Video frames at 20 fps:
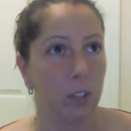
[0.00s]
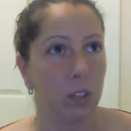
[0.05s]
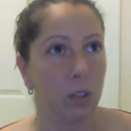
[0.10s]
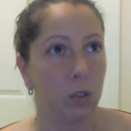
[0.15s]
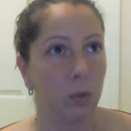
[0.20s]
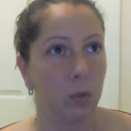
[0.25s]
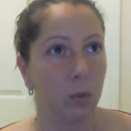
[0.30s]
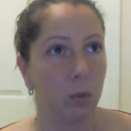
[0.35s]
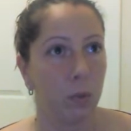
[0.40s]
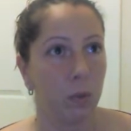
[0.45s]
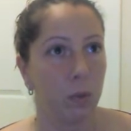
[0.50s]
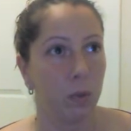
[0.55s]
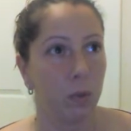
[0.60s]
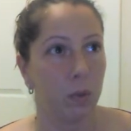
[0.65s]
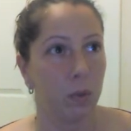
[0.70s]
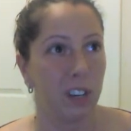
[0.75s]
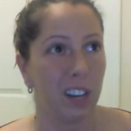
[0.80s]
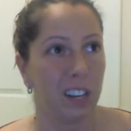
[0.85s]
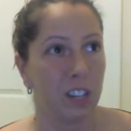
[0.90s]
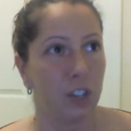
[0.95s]
So
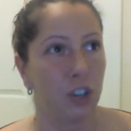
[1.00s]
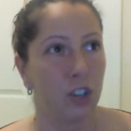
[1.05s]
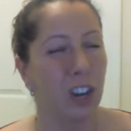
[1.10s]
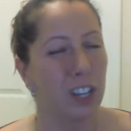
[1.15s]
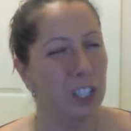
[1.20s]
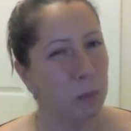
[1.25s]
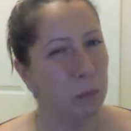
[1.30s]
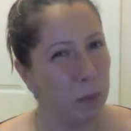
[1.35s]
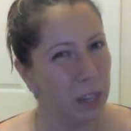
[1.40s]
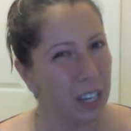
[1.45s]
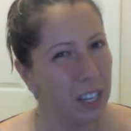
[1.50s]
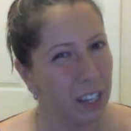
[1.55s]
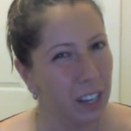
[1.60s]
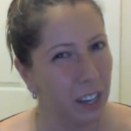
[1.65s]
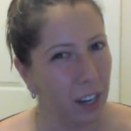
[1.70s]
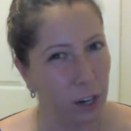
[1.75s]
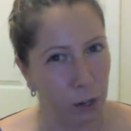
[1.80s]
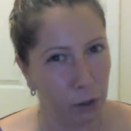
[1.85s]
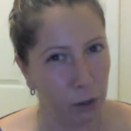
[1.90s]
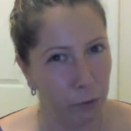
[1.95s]
just be
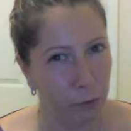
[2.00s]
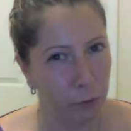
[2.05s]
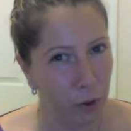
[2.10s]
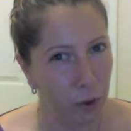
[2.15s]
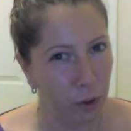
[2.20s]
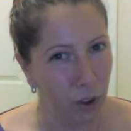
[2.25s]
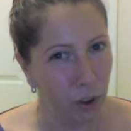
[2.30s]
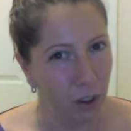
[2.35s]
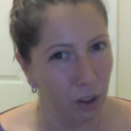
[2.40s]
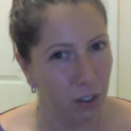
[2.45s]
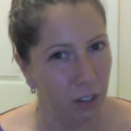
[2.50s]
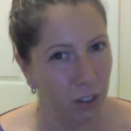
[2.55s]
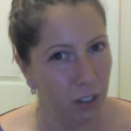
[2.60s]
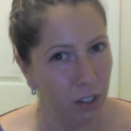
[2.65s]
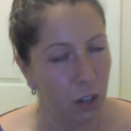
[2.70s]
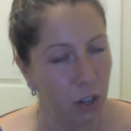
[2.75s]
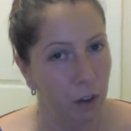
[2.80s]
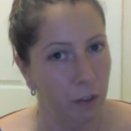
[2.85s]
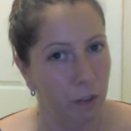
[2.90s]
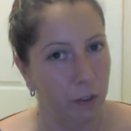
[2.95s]
careful
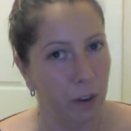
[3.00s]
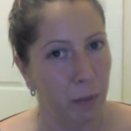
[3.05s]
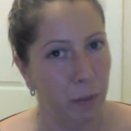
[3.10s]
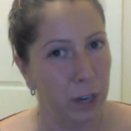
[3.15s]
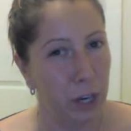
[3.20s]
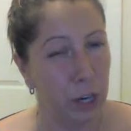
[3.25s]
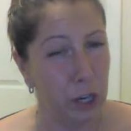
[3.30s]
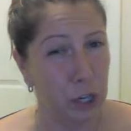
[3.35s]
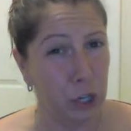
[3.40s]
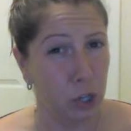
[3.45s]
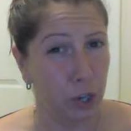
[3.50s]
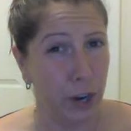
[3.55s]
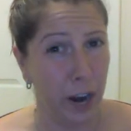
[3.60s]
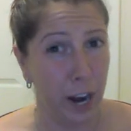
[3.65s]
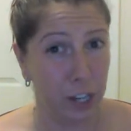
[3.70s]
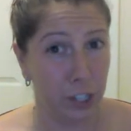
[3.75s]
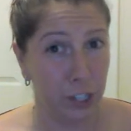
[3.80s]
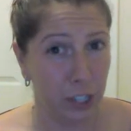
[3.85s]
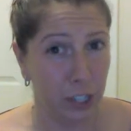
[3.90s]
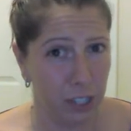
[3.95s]
from an
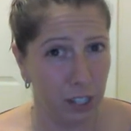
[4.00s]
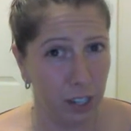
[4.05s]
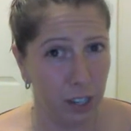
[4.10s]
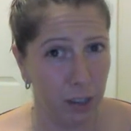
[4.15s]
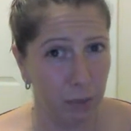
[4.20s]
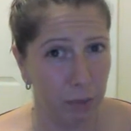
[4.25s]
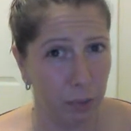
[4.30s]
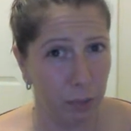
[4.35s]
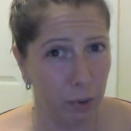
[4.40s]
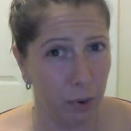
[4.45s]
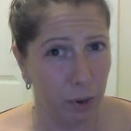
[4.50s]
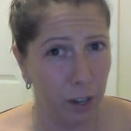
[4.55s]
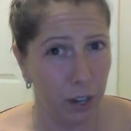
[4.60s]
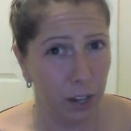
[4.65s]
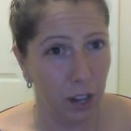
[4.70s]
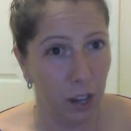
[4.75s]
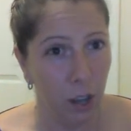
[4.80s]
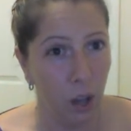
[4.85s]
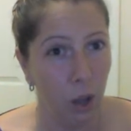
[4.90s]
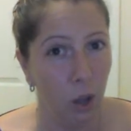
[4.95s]
attraction
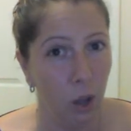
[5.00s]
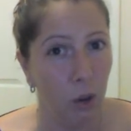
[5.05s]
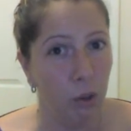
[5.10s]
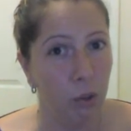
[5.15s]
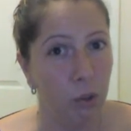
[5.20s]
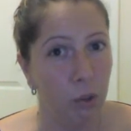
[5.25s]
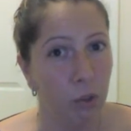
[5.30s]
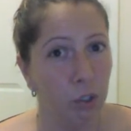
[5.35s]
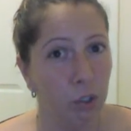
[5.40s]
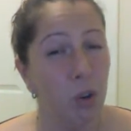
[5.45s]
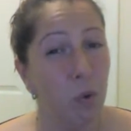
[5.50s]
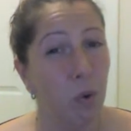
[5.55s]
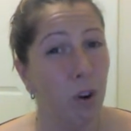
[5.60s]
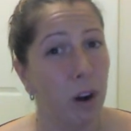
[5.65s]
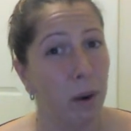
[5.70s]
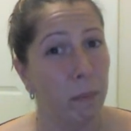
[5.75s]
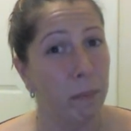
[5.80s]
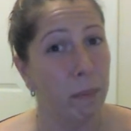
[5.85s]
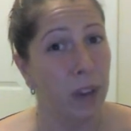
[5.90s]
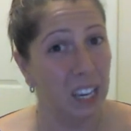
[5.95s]
standpoint who you
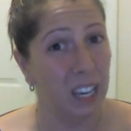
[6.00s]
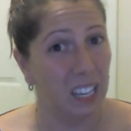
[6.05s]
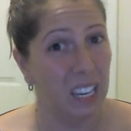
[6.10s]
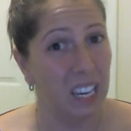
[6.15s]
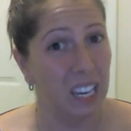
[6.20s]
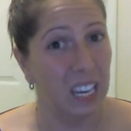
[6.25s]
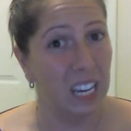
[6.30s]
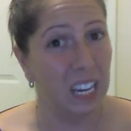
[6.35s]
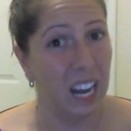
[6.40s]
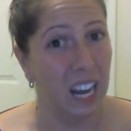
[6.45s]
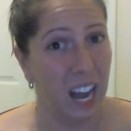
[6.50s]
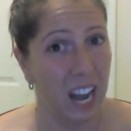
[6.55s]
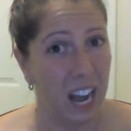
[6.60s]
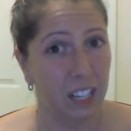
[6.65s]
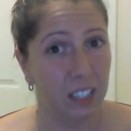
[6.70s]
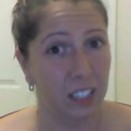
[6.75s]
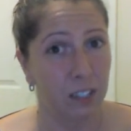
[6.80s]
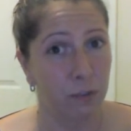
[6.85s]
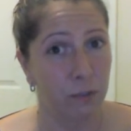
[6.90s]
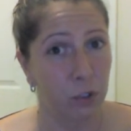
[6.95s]
are making an
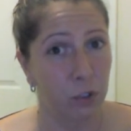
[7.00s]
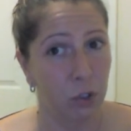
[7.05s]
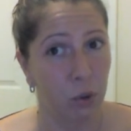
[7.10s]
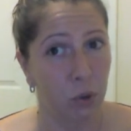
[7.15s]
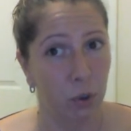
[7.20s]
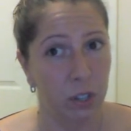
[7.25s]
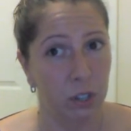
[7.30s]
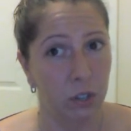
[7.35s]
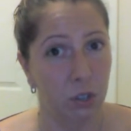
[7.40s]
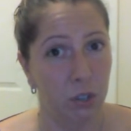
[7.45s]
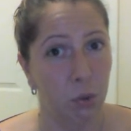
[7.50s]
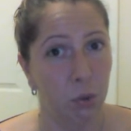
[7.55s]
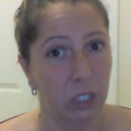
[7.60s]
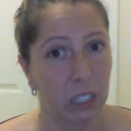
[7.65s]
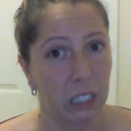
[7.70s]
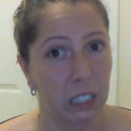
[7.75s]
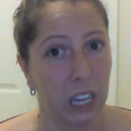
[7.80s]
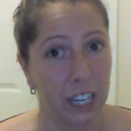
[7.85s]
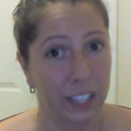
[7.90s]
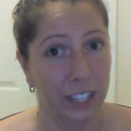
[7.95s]
active choice to
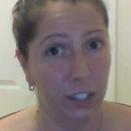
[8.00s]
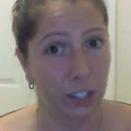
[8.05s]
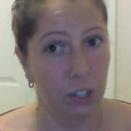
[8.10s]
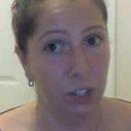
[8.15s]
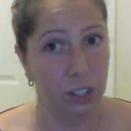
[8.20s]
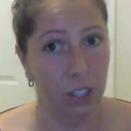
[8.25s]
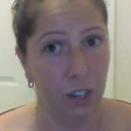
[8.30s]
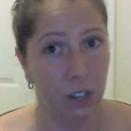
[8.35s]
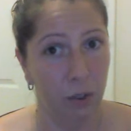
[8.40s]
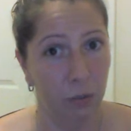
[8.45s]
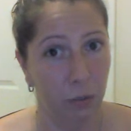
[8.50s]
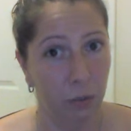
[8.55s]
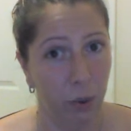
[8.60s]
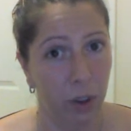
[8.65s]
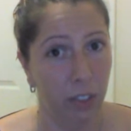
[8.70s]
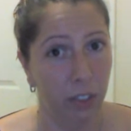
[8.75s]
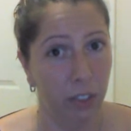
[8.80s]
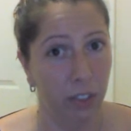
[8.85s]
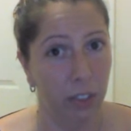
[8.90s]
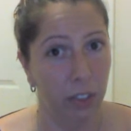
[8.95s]
align yourself
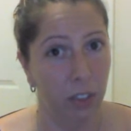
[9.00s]
with.